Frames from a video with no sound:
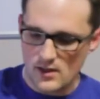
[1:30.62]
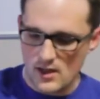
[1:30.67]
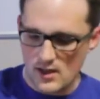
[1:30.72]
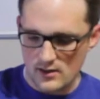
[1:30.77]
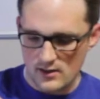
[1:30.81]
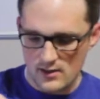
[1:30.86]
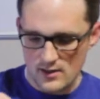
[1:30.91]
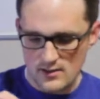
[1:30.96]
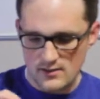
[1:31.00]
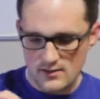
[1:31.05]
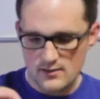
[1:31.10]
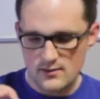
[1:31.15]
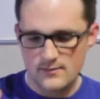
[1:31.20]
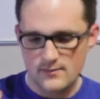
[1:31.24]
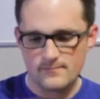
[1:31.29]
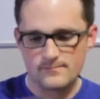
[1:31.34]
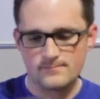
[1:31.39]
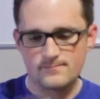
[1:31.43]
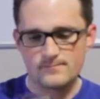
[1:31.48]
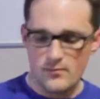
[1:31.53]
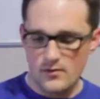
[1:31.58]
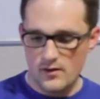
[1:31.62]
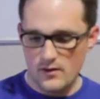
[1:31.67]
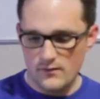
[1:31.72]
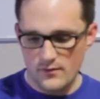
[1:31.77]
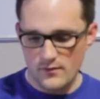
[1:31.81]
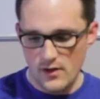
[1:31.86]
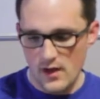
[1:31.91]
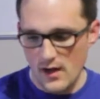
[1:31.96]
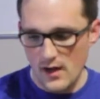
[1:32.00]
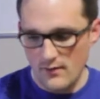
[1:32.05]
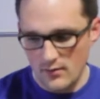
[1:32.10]
not least, if
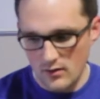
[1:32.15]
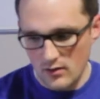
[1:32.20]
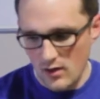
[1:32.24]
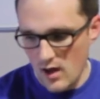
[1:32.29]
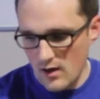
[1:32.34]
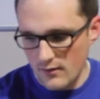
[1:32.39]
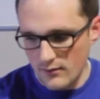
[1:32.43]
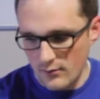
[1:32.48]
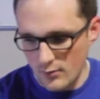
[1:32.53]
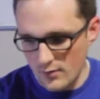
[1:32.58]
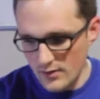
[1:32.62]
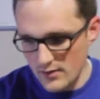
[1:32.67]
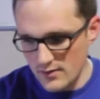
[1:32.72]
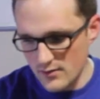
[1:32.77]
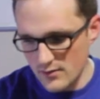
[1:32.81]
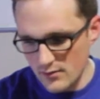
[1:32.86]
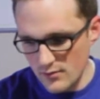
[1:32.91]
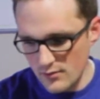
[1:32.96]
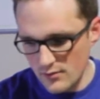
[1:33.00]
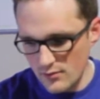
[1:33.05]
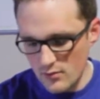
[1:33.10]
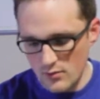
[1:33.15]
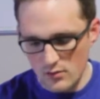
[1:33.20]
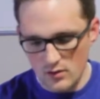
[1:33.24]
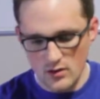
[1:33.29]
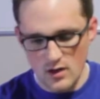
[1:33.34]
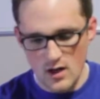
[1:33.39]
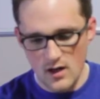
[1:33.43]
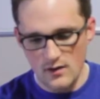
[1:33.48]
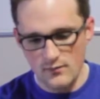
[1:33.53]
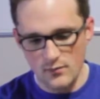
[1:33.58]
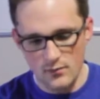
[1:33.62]
you have a Glock 42 or a
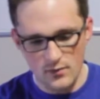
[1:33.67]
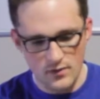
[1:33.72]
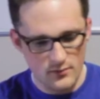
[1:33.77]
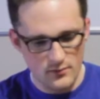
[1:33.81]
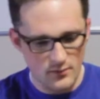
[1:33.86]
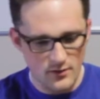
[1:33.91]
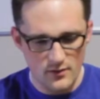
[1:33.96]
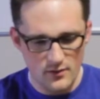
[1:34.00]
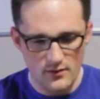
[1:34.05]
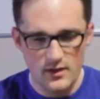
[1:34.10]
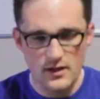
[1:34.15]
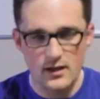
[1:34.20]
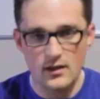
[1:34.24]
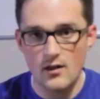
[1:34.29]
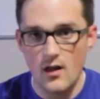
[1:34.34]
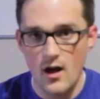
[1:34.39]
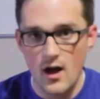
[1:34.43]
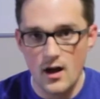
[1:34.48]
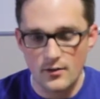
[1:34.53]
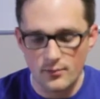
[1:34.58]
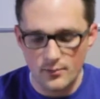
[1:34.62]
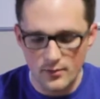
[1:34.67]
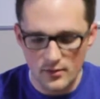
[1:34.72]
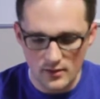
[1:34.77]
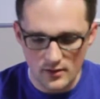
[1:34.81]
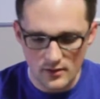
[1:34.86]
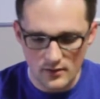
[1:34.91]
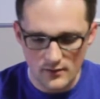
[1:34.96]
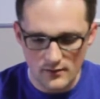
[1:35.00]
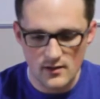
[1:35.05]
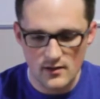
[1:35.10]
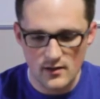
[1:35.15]
Glock 43 or any Glock really,
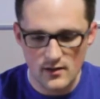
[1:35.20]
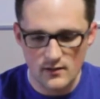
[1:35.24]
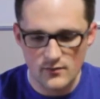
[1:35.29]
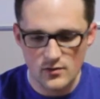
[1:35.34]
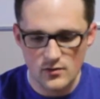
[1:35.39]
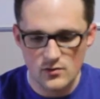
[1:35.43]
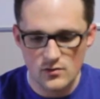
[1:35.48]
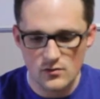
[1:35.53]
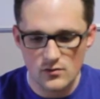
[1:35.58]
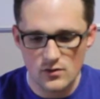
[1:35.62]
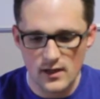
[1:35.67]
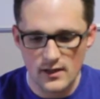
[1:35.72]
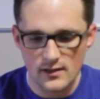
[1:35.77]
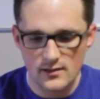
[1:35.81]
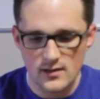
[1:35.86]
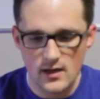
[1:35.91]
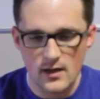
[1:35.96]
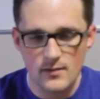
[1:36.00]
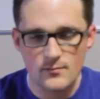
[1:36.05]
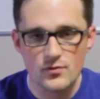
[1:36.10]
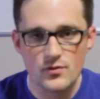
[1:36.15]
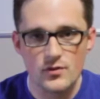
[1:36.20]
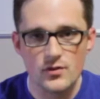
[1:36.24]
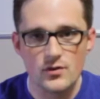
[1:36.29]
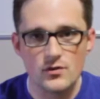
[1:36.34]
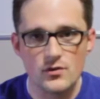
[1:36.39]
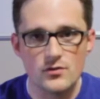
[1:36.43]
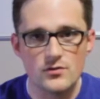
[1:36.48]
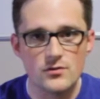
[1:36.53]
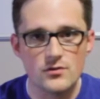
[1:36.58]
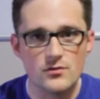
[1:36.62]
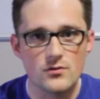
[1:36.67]
if you do like time
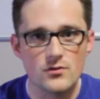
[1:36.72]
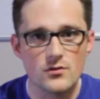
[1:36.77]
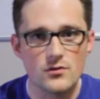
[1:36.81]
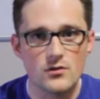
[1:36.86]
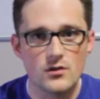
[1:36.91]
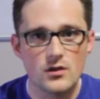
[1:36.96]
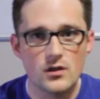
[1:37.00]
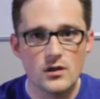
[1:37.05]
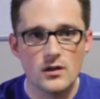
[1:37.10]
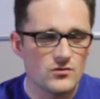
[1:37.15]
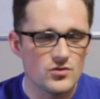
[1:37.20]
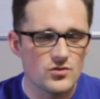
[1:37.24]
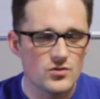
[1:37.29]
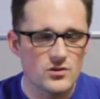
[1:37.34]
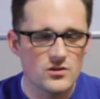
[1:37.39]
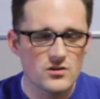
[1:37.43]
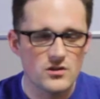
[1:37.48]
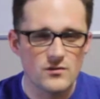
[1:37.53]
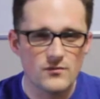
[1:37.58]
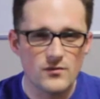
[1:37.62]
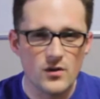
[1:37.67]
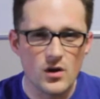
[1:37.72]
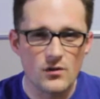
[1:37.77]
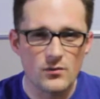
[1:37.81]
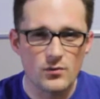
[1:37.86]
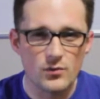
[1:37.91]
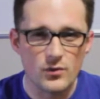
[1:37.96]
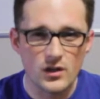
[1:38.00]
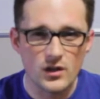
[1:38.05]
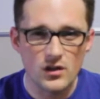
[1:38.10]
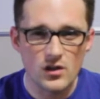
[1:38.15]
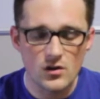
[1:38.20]
drills or drills that
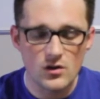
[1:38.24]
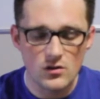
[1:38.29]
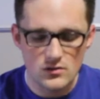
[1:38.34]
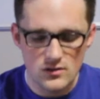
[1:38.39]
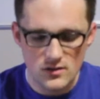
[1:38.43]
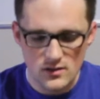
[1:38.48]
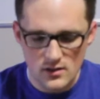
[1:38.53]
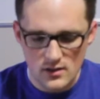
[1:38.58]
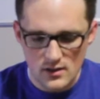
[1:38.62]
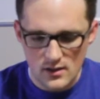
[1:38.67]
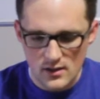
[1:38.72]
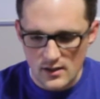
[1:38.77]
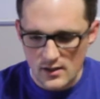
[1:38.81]
involve reloads,